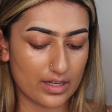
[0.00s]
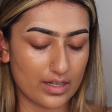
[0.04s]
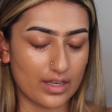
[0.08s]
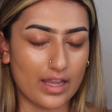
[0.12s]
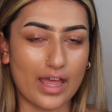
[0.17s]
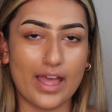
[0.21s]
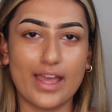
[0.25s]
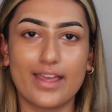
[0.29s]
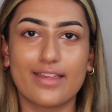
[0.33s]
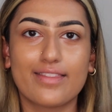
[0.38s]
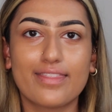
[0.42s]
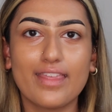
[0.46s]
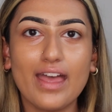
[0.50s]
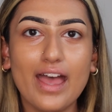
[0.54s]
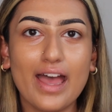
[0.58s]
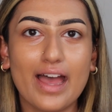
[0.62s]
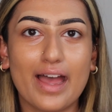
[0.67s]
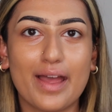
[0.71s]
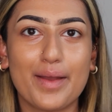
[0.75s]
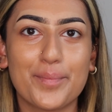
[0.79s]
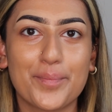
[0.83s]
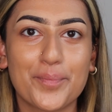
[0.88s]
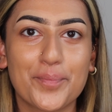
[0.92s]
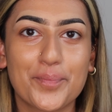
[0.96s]
Like
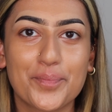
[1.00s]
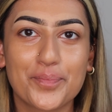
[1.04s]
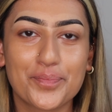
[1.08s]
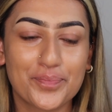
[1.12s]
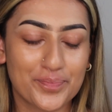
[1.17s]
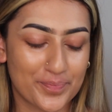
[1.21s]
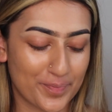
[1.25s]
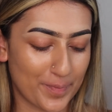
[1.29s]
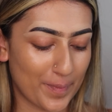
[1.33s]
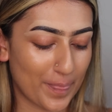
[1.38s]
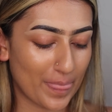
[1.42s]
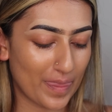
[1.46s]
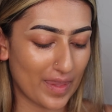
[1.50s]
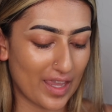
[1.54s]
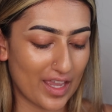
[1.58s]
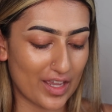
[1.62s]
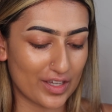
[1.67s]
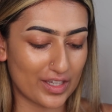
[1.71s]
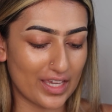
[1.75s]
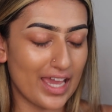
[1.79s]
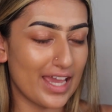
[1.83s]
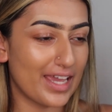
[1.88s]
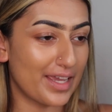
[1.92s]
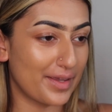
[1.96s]
that.
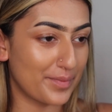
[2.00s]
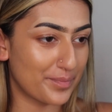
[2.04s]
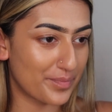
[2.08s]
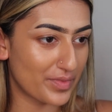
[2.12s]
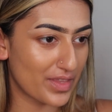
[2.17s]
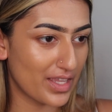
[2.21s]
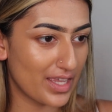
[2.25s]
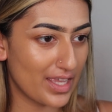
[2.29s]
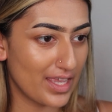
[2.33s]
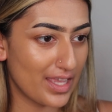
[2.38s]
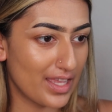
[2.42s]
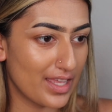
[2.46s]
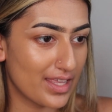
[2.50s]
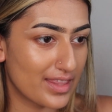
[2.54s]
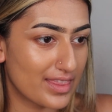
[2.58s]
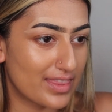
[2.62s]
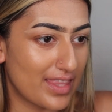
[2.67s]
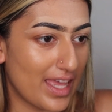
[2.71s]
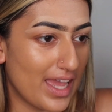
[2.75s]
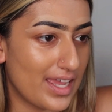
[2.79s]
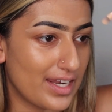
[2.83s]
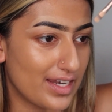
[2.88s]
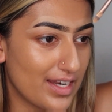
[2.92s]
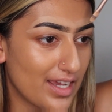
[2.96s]
Okay,
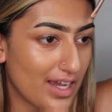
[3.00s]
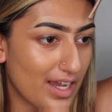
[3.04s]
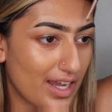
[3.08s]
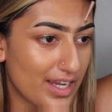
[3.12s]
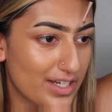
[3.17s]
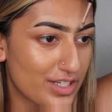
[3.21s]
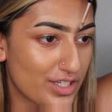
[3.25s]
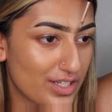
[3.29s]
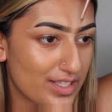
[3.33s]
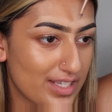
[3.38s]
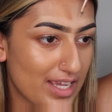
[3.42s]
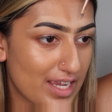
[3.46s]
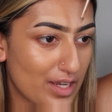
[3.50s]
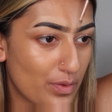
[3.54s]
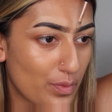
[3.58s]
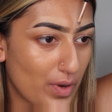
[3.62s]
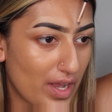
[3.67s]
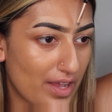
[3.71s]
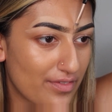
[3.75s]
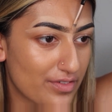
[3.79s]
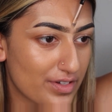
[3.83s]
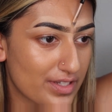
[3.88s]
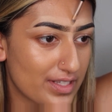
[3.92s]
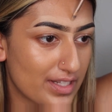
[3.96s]
then I just take
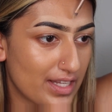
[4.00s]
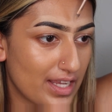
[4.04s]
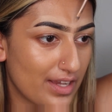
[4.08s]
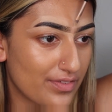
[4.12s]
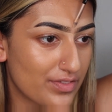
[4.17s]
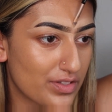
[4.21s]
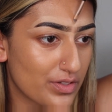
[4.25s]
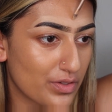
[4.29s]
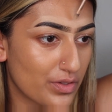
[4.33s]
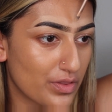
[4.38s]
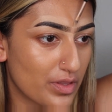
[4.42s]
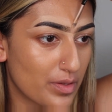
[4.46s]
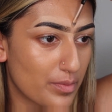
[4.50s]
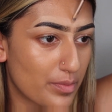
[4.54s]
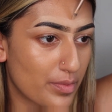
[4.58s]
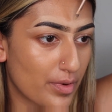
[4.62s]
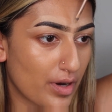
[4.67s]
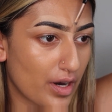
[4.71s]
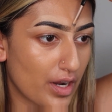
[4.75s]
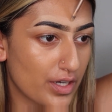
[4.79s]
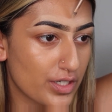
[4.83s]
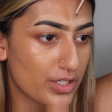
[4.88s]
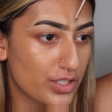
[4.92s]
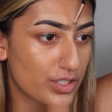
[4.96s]
whatever is left on the
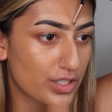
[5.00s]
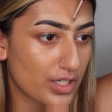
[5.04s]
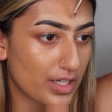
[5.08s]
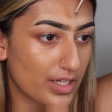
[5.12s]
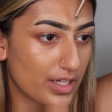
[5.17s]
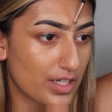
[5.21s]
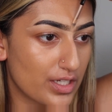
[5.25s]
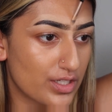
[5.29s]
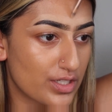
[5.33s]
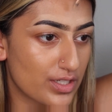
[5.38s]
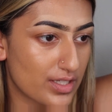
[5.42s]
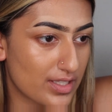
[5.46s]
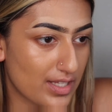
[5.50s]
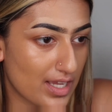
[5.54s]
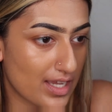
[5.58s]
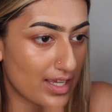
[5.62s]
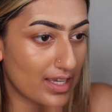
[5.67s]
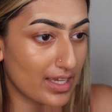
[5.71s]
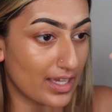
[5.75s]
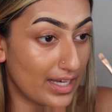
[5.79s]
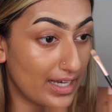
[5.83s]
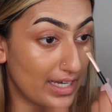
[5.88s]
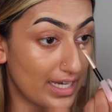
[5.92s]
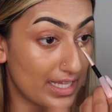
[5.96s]
brush and I just
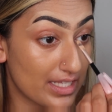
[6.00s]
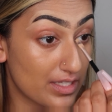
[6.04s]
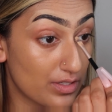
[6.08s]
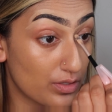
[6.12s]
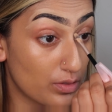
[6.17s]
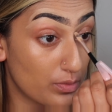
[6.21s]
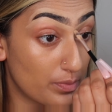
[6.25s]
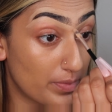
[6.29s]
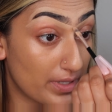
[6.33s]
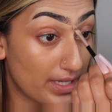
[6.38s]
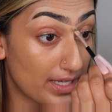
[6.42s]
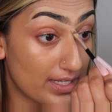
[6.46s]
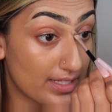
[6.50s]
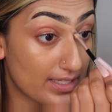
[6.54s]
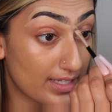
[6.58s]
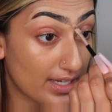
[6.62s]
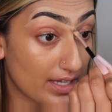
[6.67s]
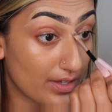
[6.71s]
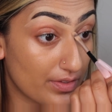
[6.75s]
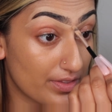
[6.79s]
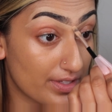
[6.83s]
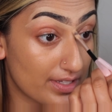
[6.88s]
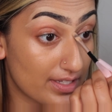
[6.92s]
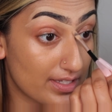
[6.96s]
take a little bit
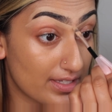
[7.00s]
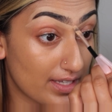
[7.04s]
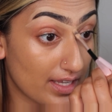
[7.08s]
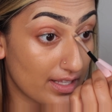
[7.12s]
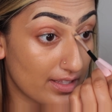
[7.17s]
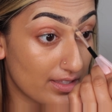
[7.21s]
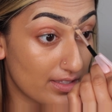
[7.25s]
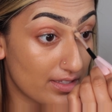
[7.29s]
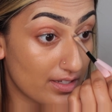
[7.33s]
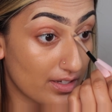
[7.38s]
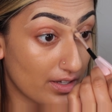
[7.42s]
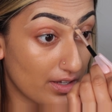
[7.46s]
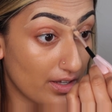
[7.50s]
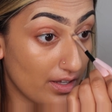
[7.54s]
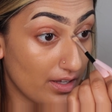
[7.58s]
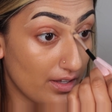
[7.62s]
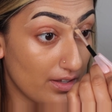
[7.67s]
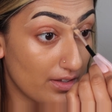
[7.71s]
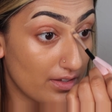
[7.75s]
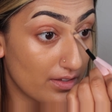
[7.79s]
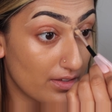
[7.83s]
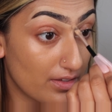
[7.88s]
down the center.